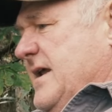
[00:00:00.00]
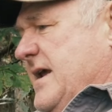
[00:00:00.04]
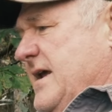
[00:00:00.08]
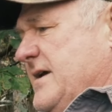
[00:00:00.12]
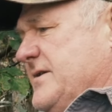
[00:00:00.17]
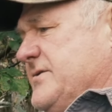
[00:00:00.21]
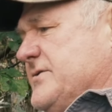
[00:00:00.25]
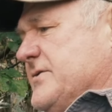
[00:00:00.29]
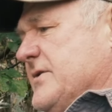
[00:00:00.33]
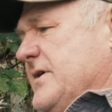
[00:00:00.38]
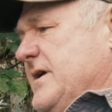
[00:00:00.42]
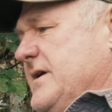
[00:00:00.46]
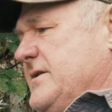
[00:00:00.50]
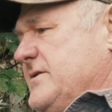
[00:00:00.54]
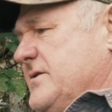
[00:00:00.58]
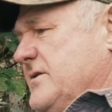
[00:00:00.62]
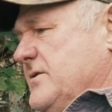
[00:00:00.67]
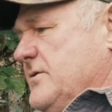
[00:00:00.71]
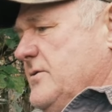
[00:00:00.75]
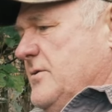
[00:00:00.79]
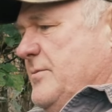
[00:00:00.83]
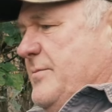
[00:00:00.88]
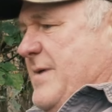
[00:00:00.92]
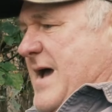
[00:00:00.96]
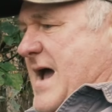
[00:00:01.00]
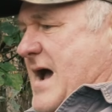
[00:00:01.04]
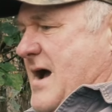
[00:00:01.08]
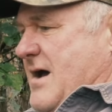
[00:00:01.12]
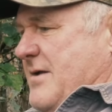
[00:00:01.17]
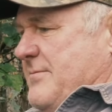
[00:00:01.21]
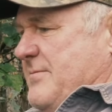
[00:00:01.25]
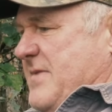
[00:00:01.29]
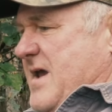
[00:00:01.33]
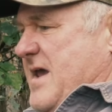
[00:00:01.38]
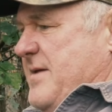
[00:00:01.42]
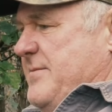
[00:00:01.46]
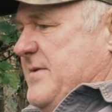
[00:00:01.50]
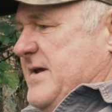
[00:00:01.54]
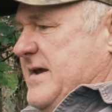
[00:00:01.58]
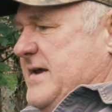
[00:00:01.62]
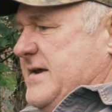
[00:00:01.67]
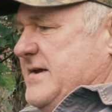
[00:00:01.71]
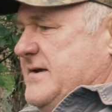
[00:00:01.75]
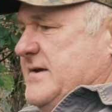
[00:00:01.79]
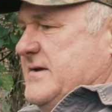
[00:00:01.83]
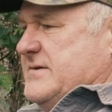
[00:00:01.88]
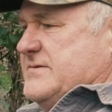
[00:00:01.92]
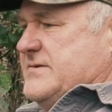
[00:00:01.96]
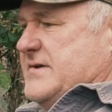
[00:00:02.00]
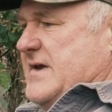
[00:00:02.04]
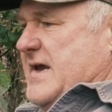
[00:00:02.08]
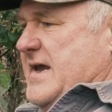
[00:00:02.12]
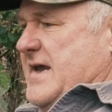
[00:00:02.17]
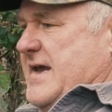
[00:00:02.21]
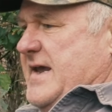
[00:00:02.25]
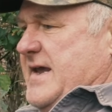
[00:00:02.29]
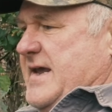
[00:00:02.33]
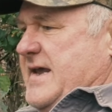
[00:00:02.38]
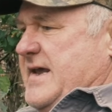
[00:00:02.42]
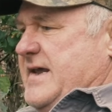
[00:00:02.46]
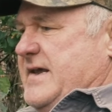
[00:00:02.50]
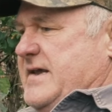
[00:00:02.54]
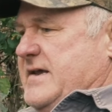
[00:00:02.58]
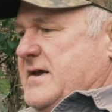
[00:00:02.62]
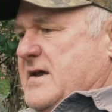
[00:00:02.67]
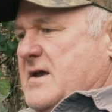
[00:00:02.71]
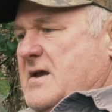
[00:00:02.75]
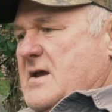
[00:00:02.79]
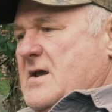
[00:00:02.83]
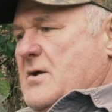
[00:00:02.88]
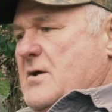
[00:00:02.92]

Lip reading: history to about maybe, say,